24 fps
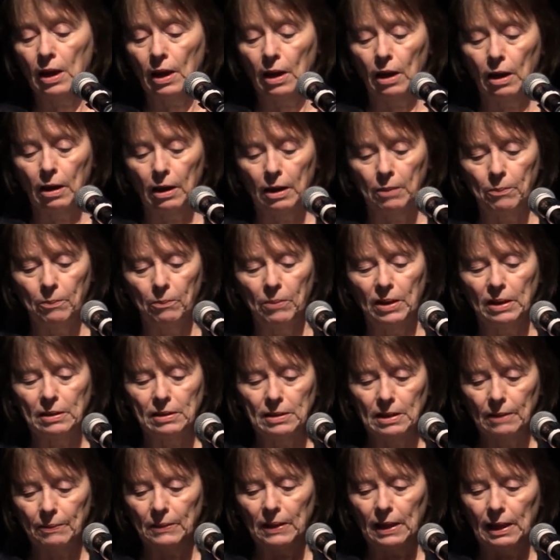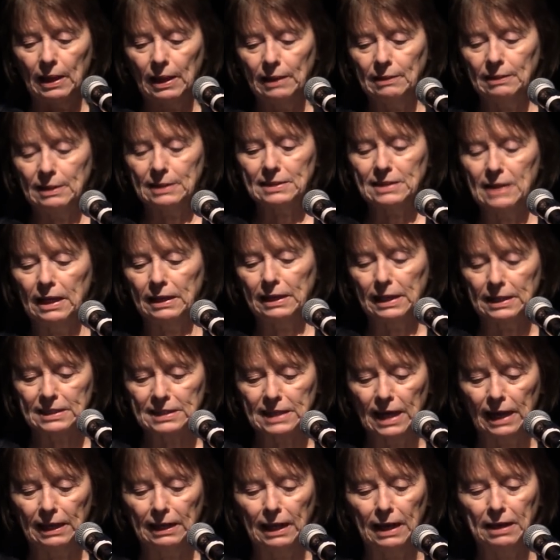All right, but I, let's not get
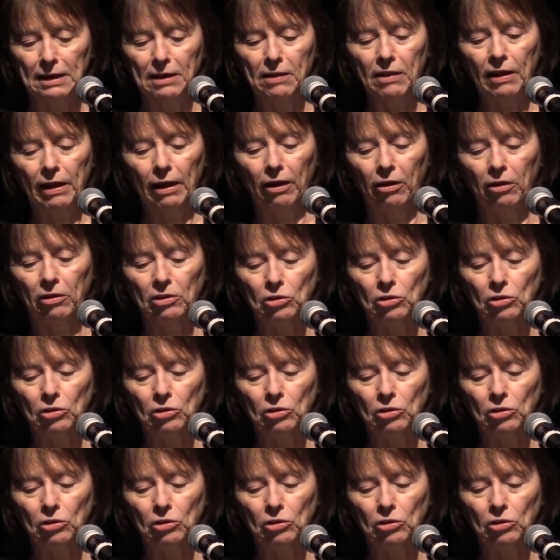sidelined there.